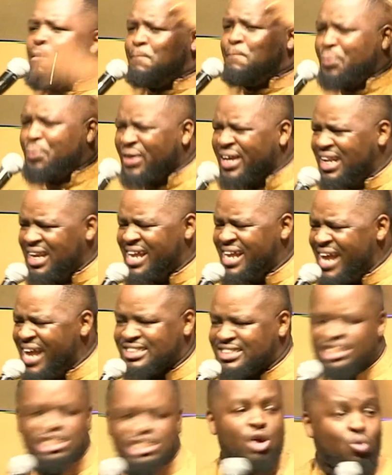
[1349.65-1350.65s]

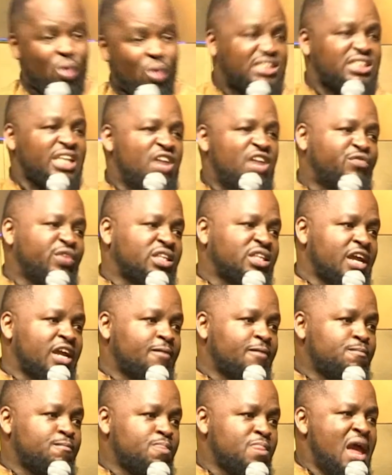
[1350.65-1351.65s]
Brilliance was
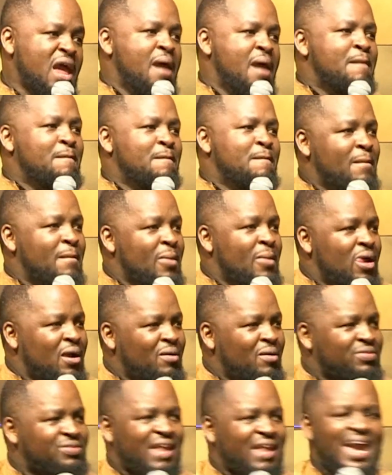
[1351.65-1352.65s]
everything.
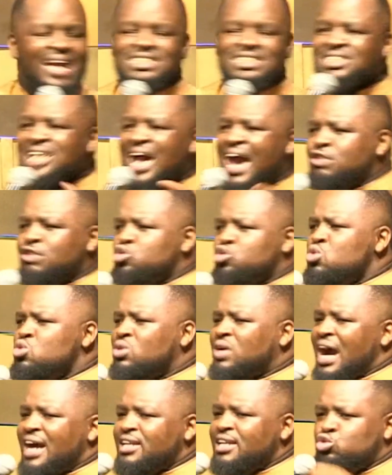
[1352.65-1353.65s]
A child who
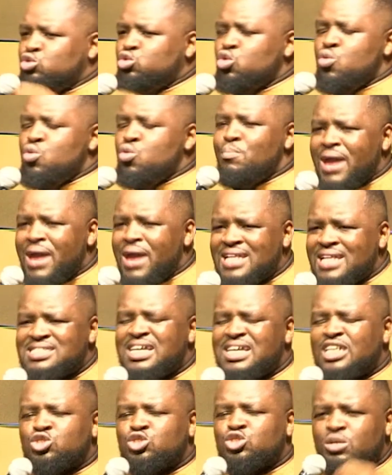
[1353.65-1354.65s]
can't do maths
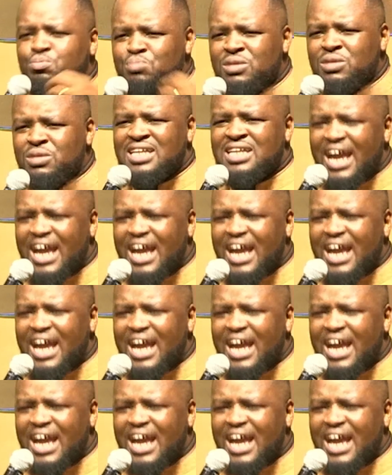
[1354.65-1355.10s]
does not mean they